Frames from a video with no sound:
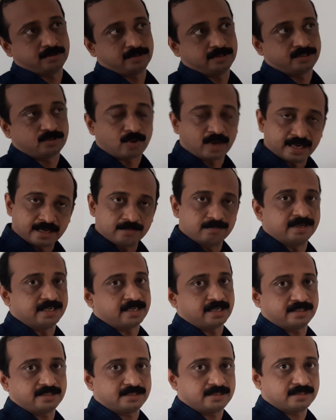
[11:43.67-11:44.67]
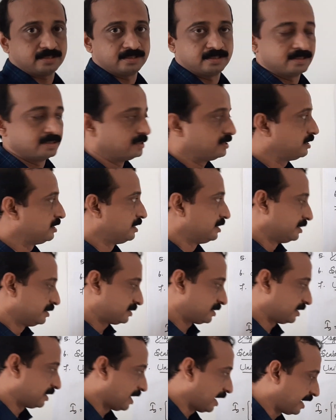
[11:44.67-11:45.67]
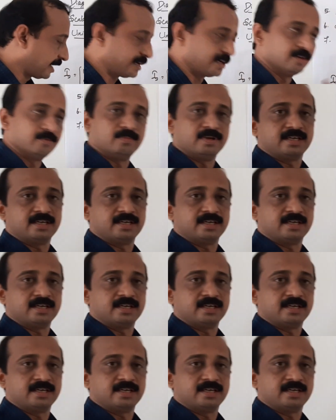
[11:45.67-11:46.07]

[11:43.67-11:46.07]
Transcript: square matrix, is a diagonal